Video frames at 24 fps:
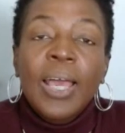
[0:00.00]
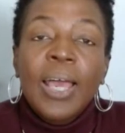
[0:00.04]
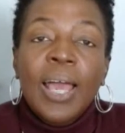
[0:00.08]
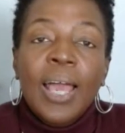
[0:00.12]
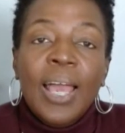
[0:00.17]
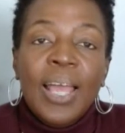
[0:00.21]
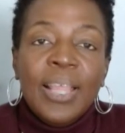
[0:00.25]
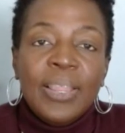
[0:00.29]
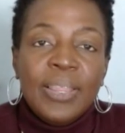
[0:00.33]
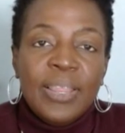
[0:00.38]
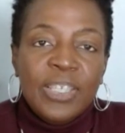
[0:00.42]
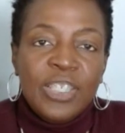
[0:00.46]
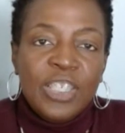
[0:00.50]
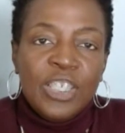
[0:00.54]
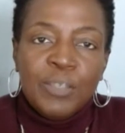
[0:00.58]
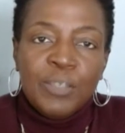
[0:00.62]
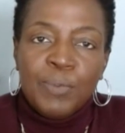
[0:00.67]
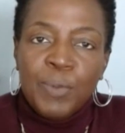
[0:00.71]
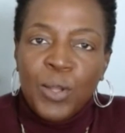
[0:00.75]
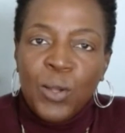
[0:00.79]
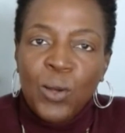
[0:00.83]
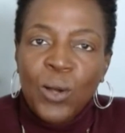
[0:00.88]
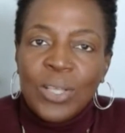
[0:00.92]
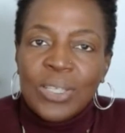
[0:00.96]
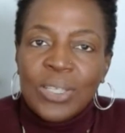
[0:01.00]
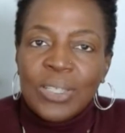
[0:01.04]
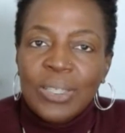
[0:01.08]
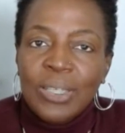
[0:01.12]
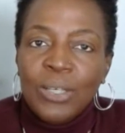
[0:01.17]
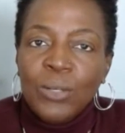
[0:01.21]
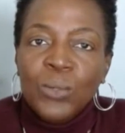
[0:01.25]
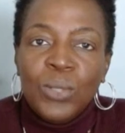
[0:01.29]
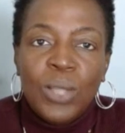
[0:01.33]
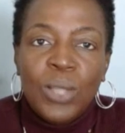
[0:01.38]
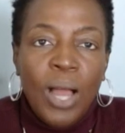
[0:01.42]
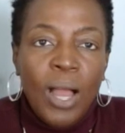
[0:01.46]
And this is because
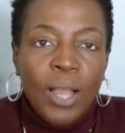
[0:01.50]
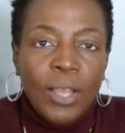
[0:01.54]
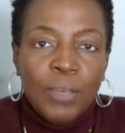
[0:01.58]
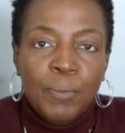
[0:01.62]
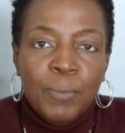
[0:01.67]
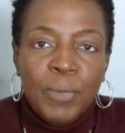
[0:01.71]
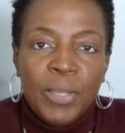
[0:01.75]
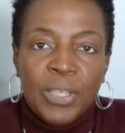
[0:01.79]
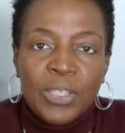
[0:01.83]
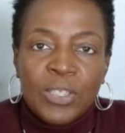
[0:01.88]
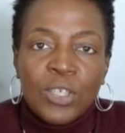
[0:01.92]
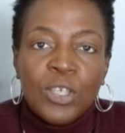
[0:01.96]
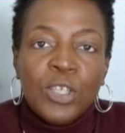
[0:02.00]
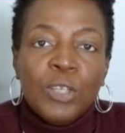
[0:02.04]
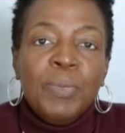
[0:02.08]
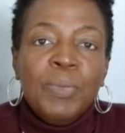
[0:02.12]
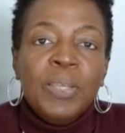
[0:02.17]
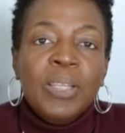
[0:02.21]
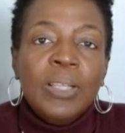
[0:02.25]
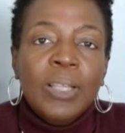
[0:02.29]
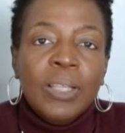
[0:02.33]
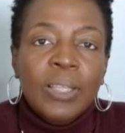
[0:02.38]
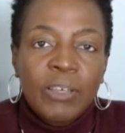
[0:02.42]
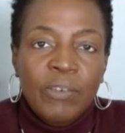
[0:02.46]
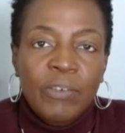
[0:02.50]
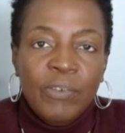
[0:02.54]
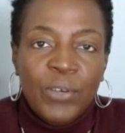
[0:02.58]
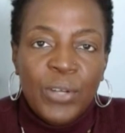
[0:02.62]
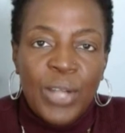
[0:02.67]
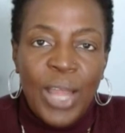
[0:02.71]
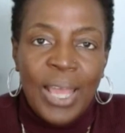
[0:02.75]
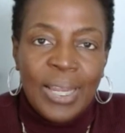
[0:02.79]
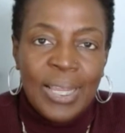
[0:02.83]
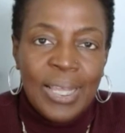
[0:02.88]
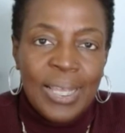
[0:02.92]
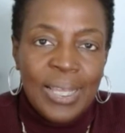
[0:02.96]
legal documents could be delivered
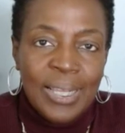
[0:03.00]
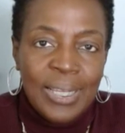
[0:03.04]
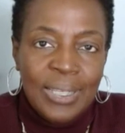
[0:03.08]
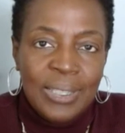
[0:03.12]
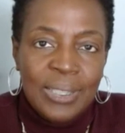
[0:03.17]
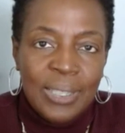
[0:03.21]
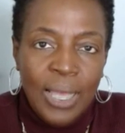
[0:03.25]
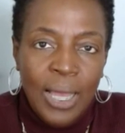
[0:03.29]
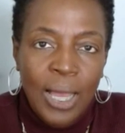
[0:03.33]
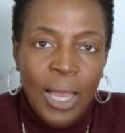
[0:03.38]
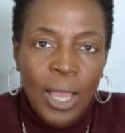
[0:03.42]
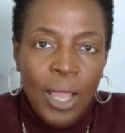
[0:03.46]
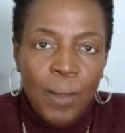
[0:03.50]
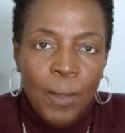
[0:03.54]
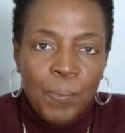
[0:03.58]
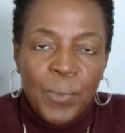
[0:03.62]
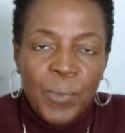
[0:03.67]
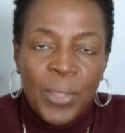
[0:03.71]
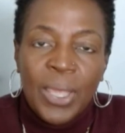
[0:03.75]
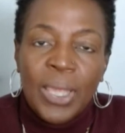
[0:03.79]
at any time.